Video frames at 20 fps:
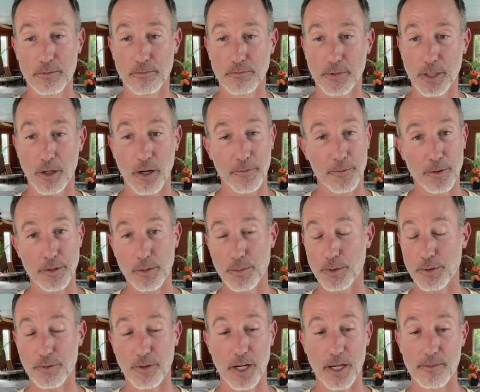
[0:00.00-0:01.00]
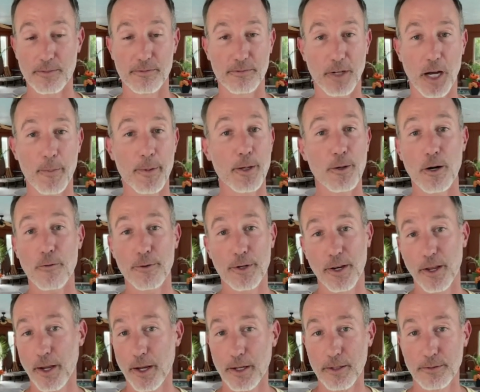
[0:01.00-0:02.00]
You don't have to subscribe. I'm here every
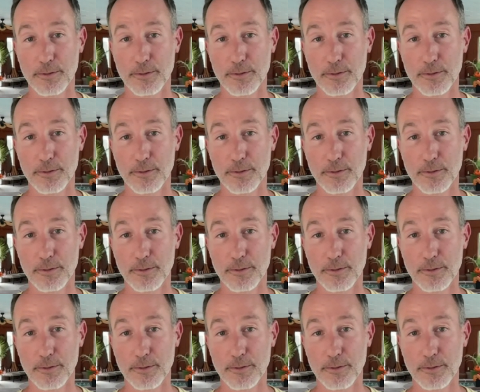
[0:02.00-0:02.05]
day.